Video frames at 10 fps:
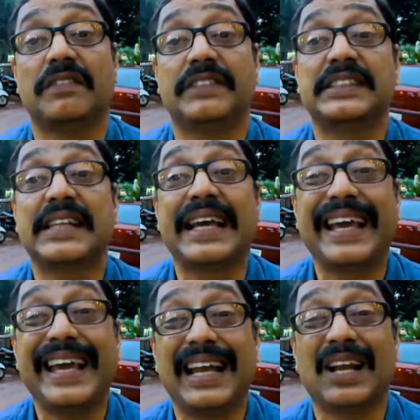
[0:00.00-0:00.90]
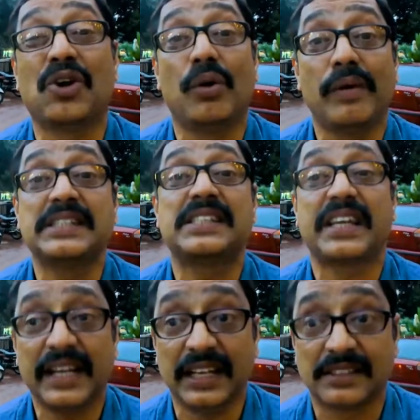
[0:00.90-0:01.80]
of the skill, Goan
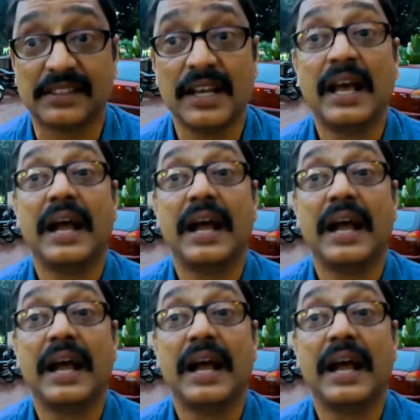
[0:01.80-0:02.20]
skills.